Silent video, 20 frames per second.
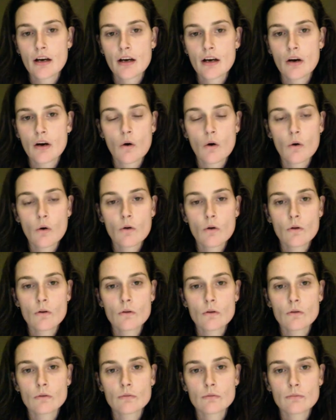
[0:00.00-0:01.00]
a
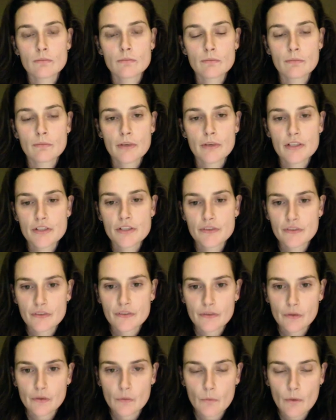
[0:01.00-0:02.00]
whole bunch of
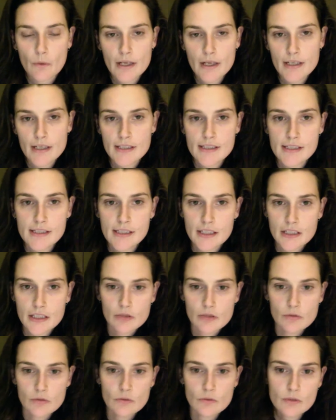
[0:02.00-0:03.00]
different ways that
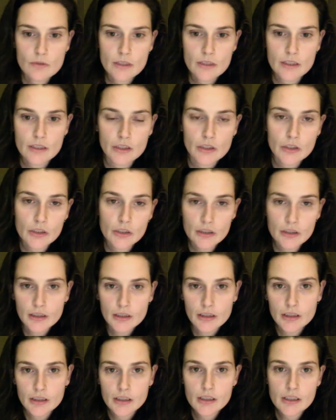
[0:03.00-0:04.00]
you can cook
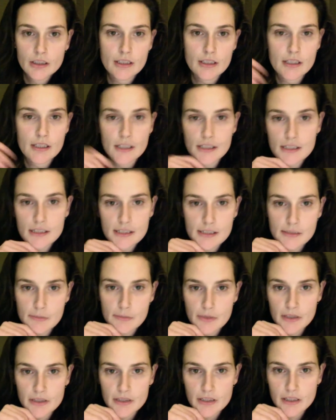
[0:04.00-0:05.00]
this
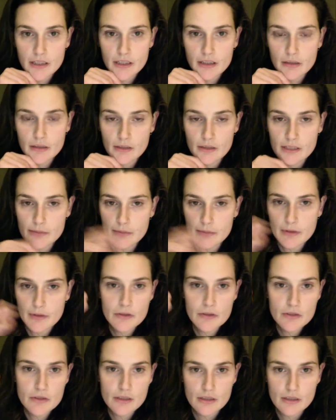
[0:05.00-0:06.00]
particular recipe
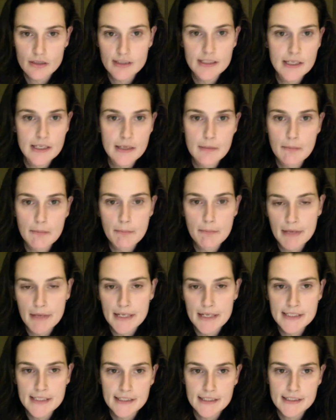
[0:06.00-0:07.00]
using the same
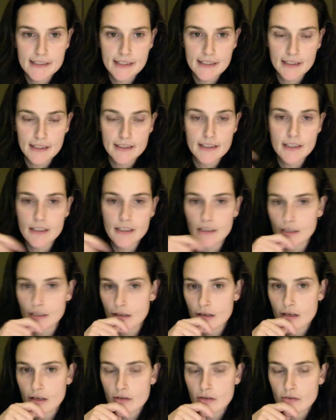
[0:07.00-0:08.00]
basic technique
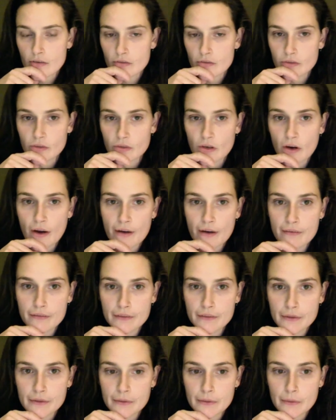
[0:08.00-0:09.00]
for
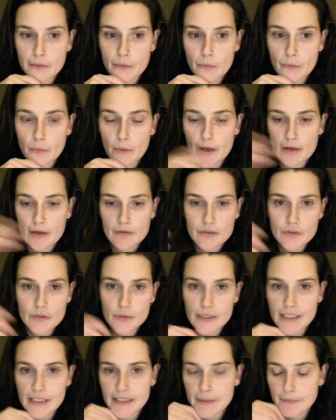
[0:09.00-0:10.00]
every way of
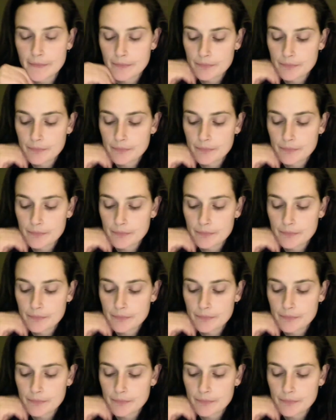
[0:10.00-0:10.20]
doing it.